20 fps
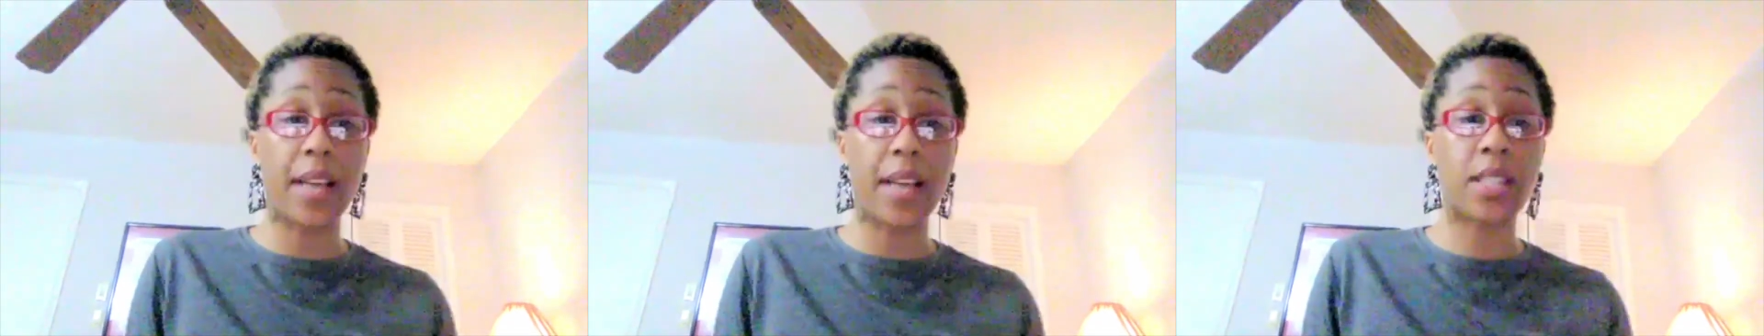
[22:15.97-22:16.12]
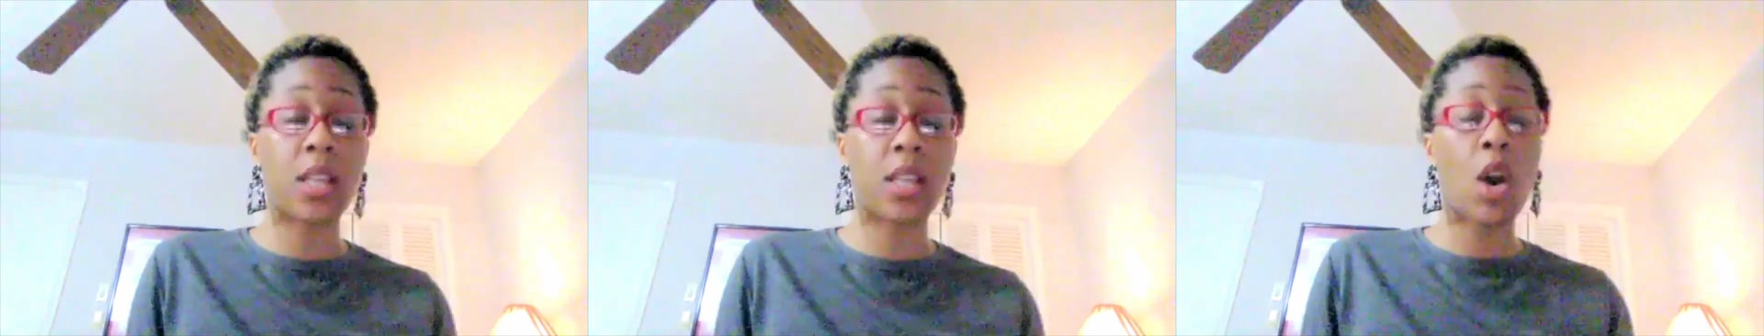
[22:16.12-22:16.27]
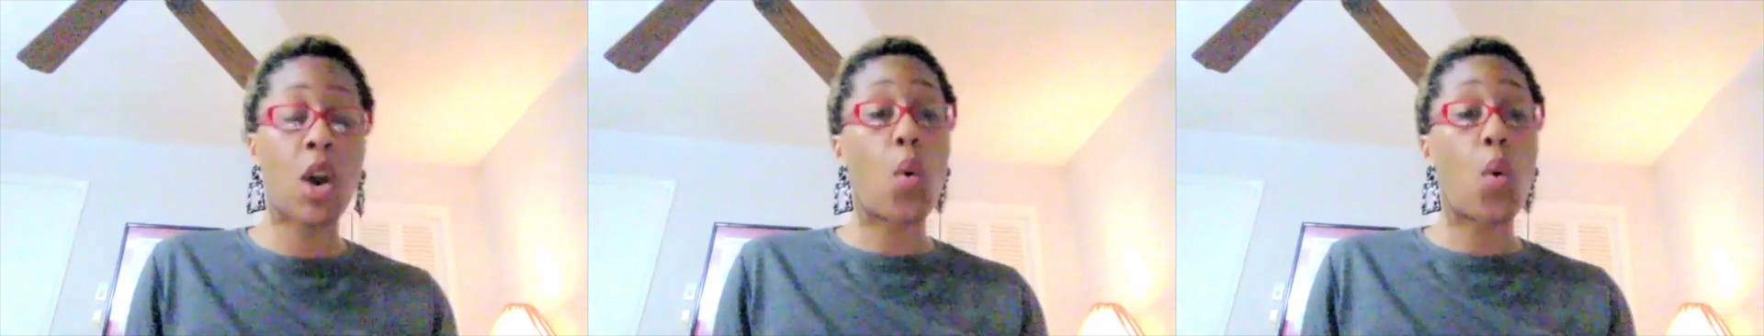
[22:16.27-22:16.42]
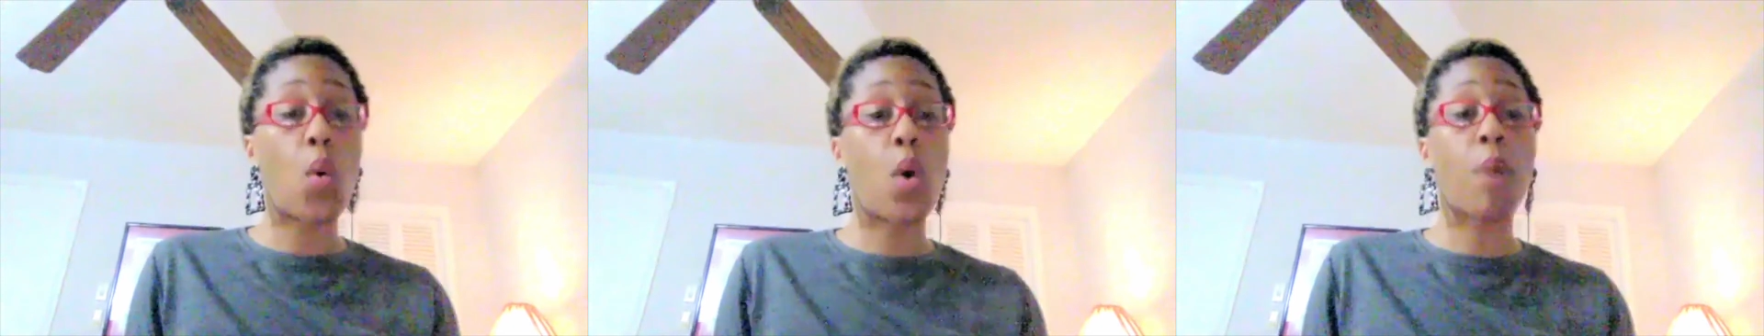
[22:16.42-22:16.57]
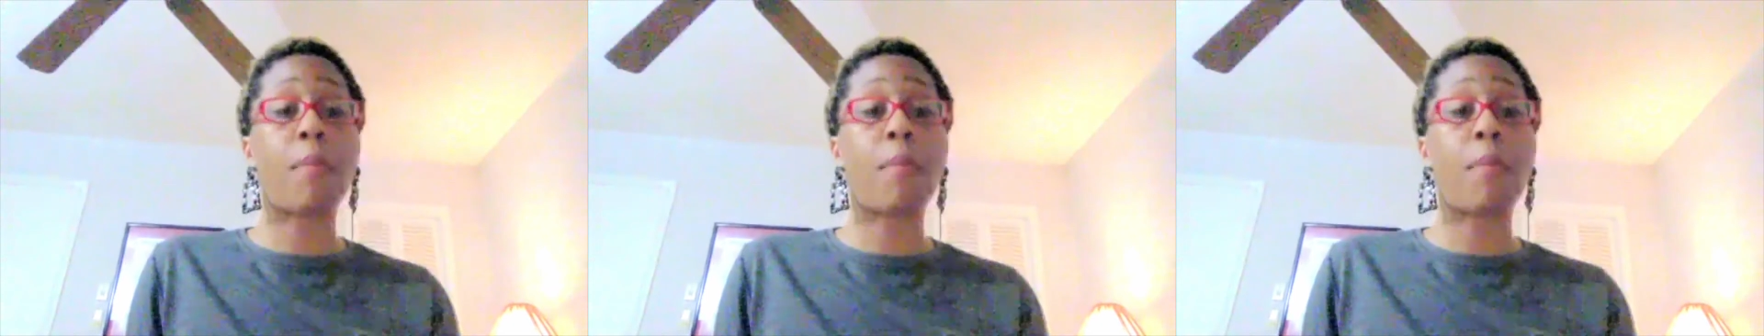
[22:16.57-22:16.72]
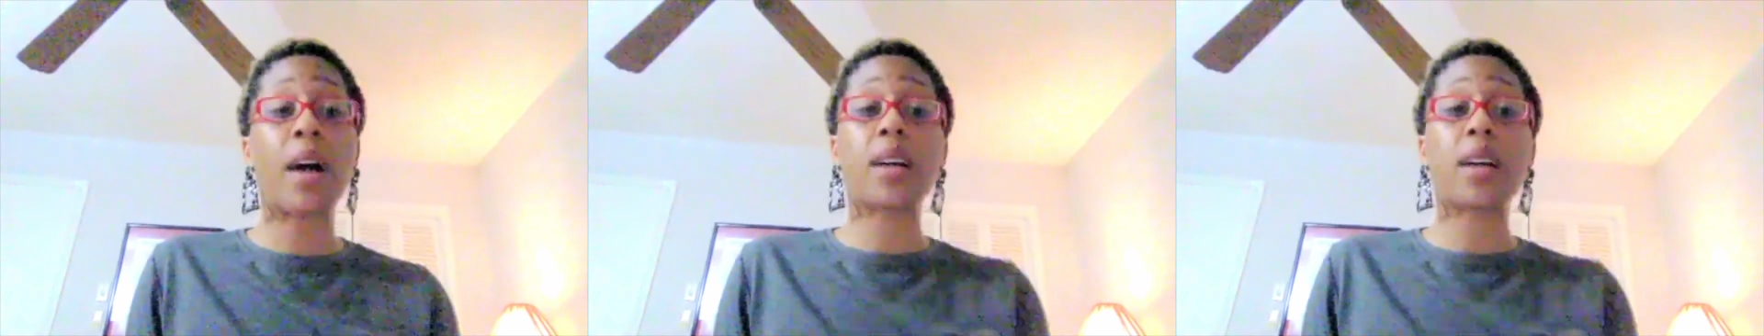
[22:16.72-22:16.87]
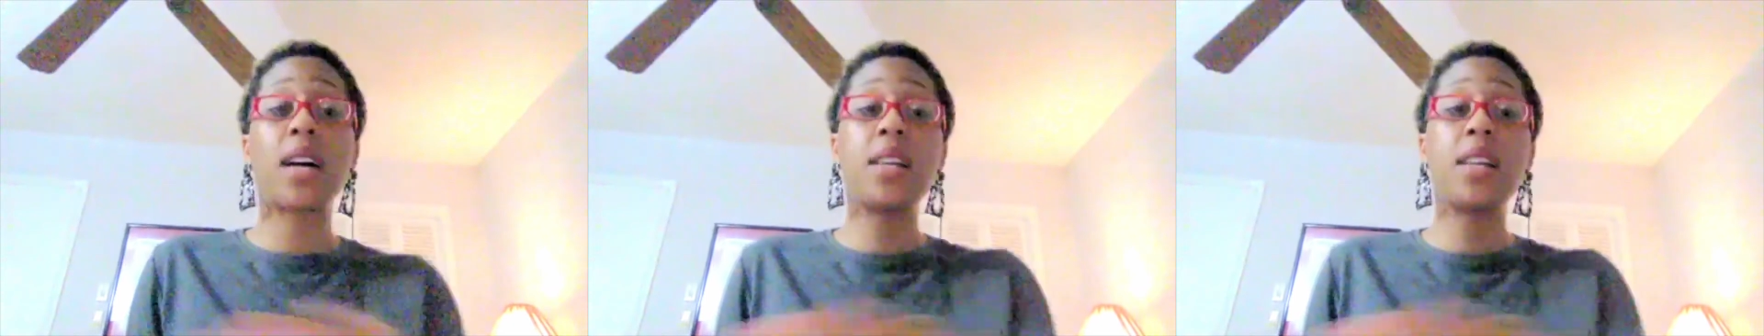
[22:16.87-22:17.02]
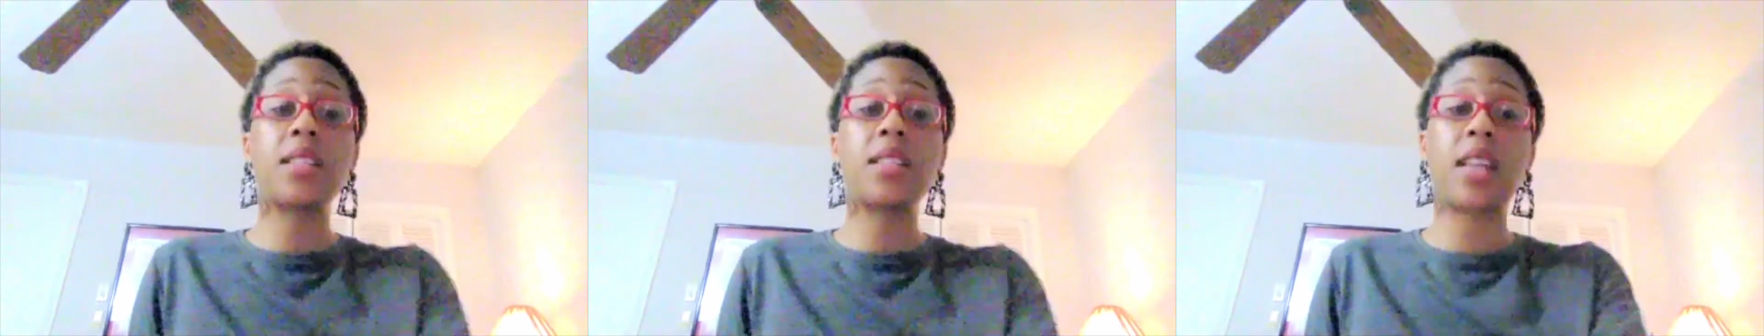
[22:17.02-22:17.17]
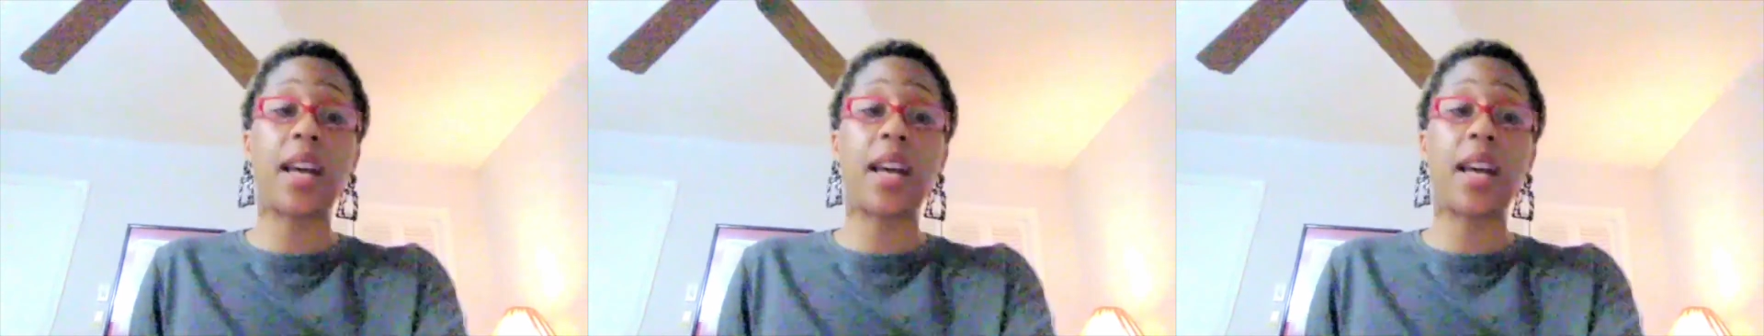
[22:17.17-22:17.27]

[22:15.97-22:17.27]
or my cousin has